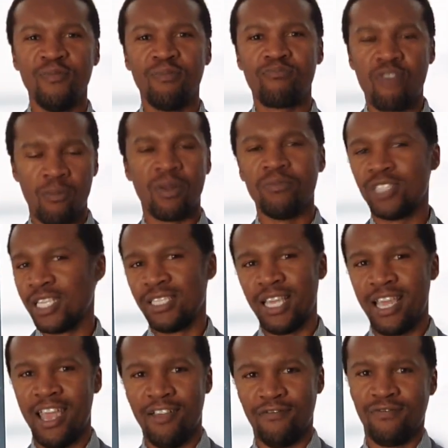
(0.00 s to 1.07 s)
problems that they
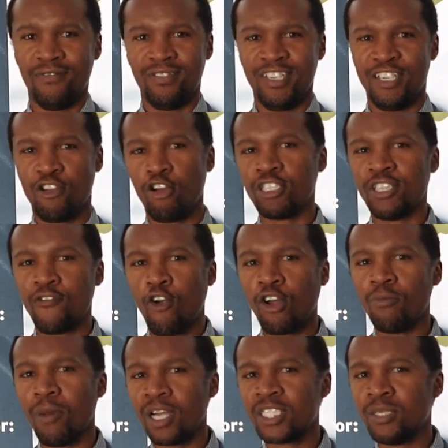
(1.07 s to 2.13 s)
have, because they've got
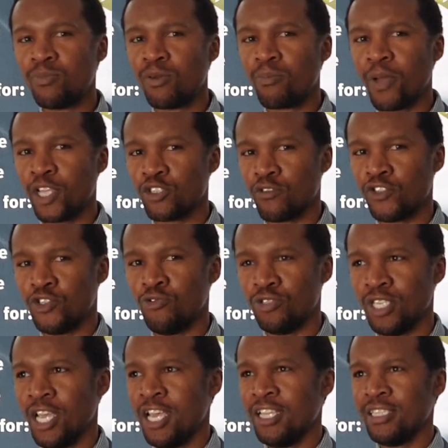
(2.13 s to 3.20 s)
multiple pairs of
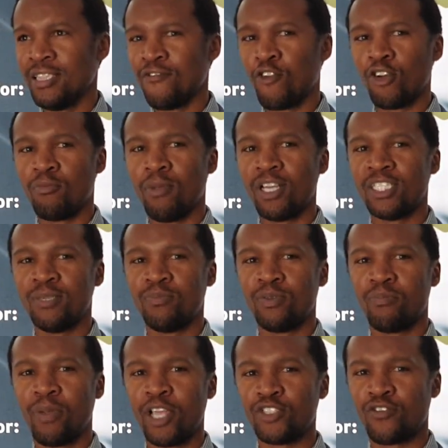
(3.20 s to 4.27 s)
shoes, they've got multiple
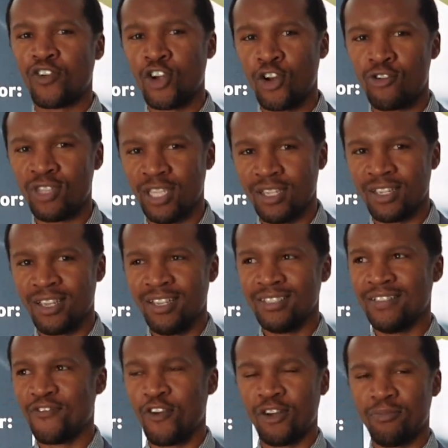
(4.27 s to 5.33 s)
pairs of clothing,
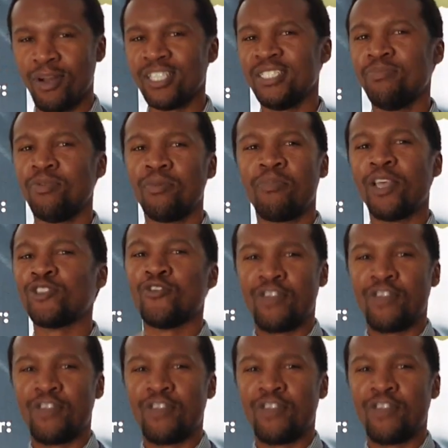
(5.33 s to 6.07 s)
they've got multiple pairs of